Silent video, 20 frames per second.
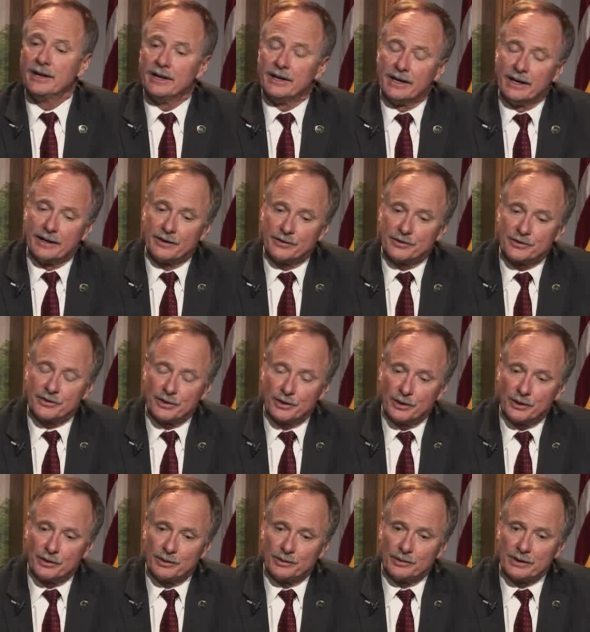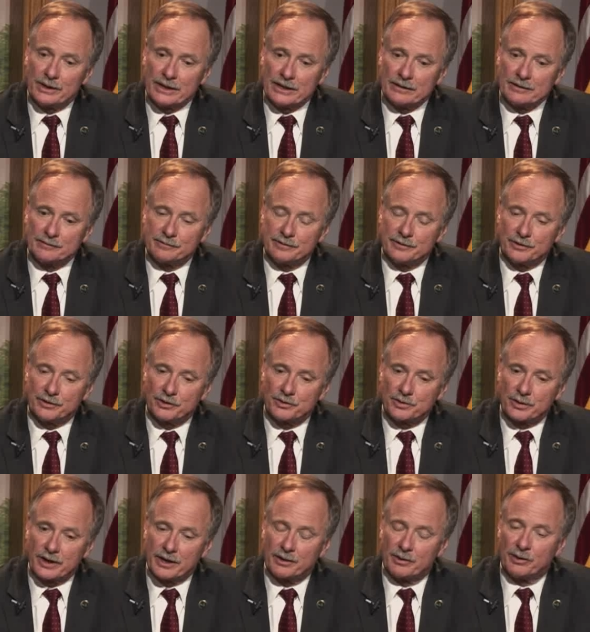And so to
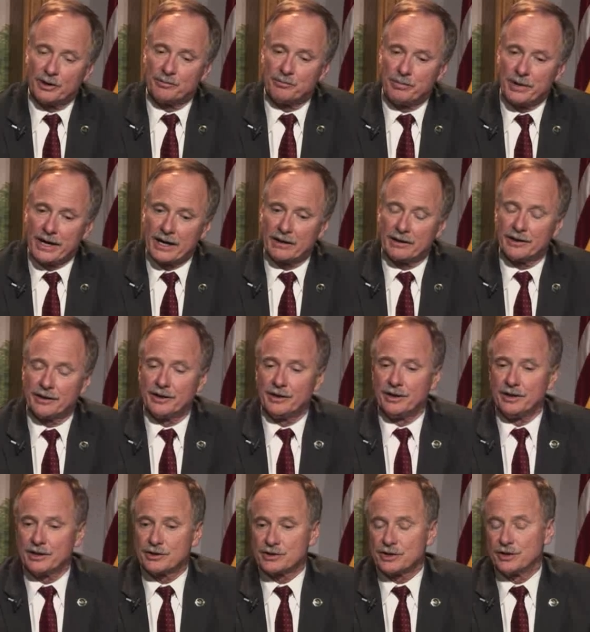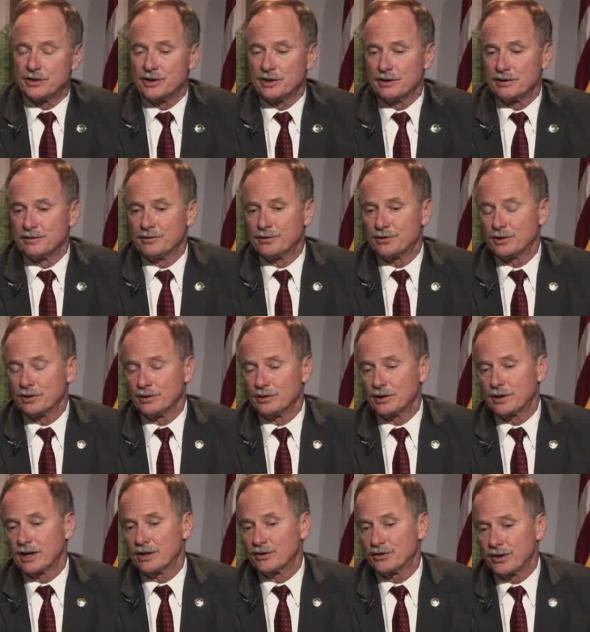try to run ballot initiatives to
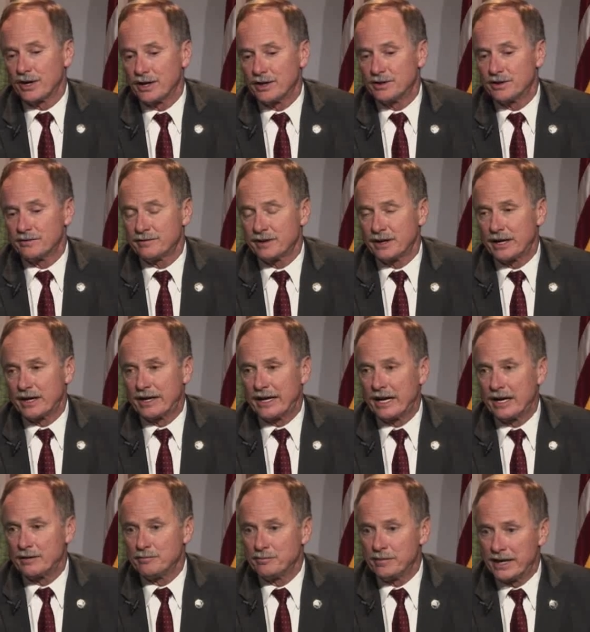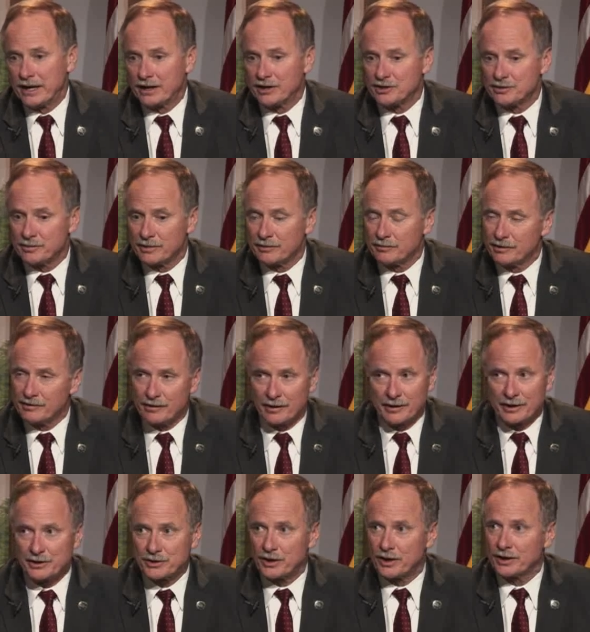look at scientific game management, we've
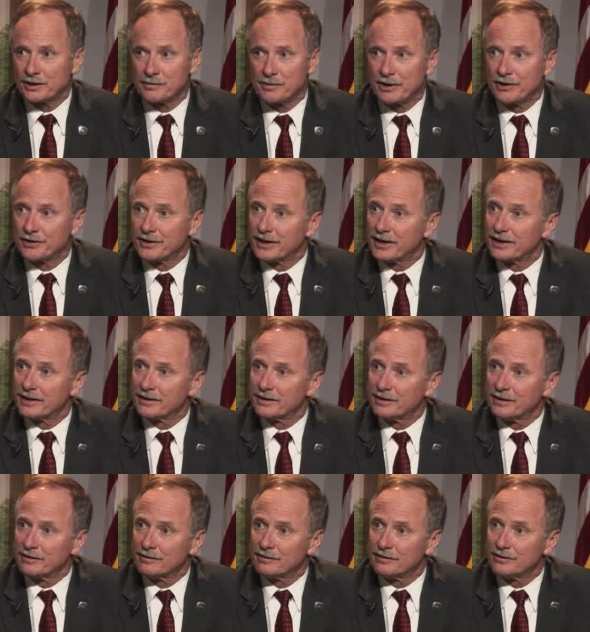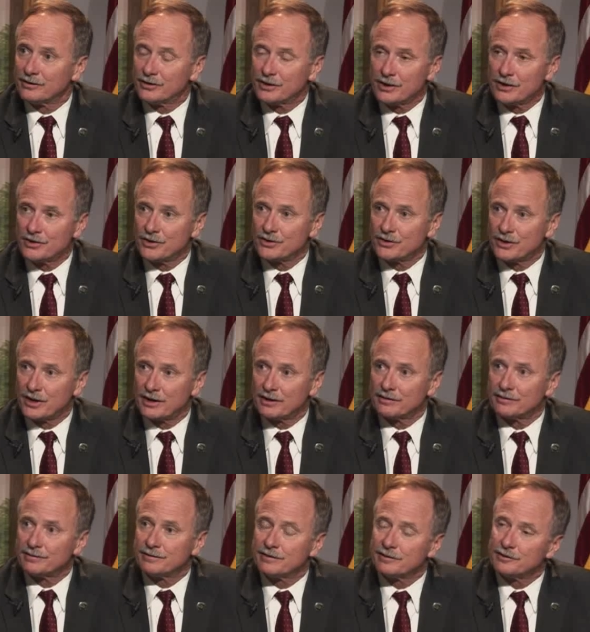already talked about that, and the citizens
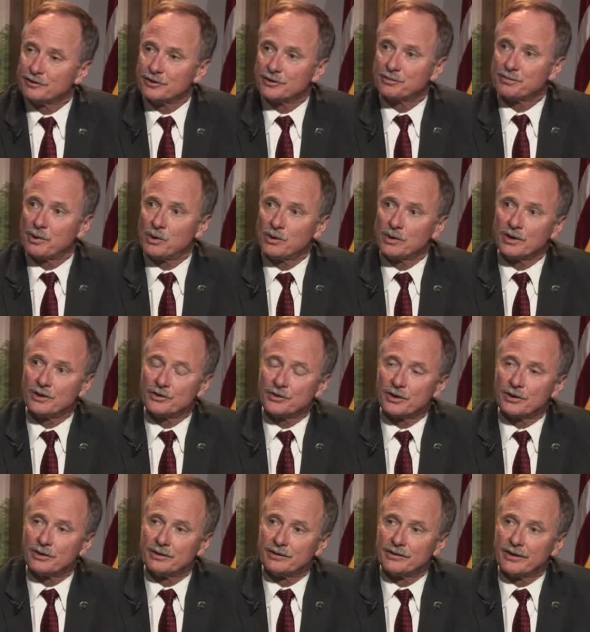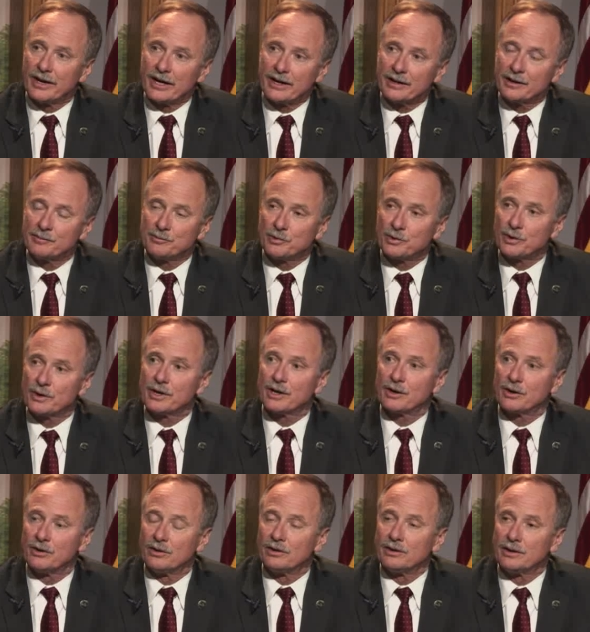have spoken. So I am
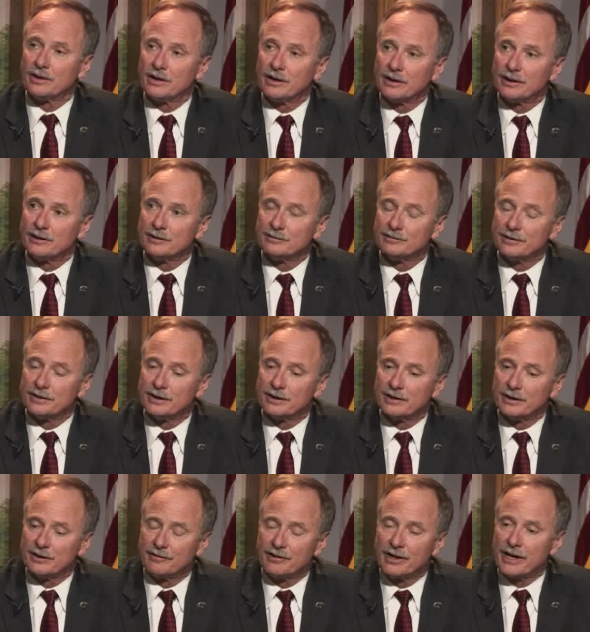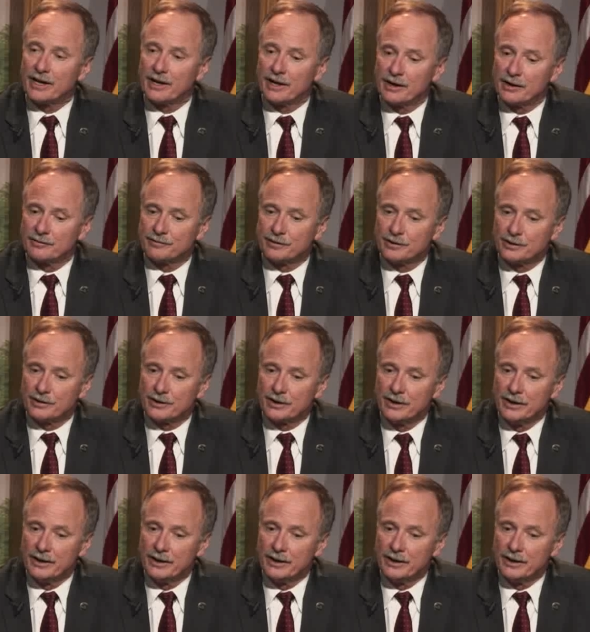critical of that effort.